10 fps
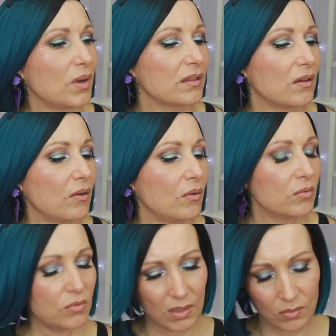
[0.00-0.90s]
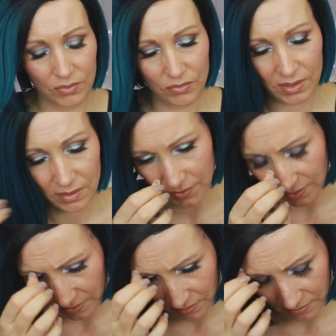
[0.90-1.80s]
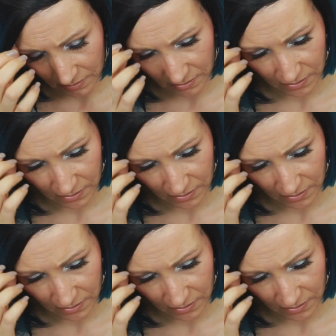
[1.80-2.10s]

do I though do I want to declutter